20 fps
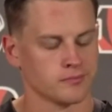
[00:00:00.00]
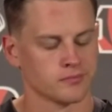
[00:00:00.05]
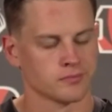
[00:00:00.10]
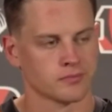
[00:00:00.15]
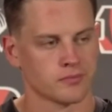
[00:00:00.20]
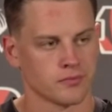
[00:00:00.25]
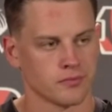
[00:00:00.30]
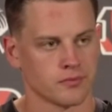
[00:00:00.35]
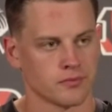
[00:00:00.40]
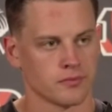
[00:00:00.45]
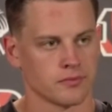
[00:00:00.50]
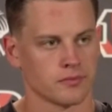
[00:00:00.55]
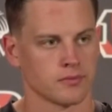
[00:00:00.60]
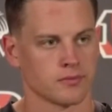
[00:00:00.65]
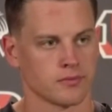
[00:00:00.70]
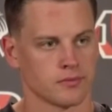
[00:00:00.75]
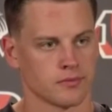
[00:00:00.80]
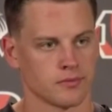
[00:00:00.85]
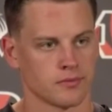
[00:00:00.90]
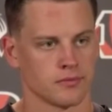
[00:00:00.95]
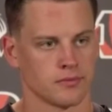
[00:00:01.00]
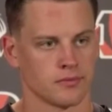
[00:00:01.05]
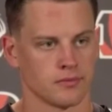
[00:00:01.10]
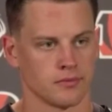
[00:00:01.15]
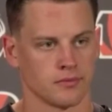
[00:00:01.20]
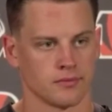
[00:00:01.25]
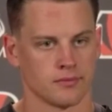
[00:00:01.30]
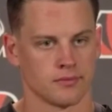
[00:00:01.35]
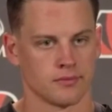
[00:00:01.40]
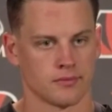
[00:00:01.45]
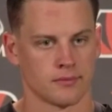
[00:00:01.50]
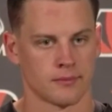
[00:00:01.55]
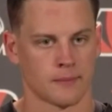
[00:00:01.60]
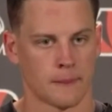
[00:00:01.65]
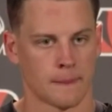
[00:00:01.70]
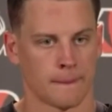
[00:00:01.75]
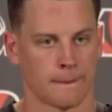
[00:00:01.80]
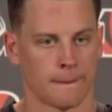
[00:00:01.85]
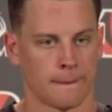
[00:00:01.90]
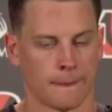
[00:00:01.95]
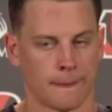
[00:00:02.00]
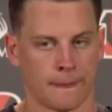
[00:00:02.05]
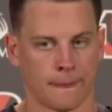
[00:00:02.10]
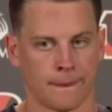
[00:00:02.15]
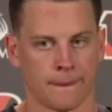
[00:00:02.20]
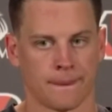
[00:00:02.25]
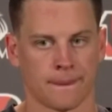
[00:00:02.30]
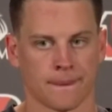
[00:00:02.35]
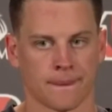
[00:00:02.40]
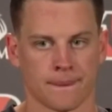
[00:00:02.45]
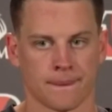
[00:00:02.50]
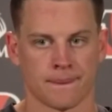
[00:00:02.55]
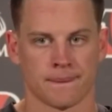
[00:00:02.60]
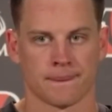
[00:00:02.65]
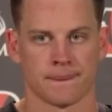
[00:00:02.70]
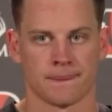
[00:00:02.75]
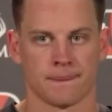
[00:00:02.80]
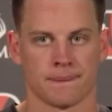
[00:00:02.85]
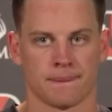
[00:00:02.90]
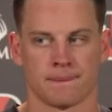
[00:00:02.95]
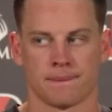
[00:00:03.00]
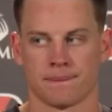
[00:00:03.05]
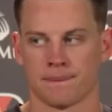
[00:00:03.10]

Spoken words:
Nothing is said.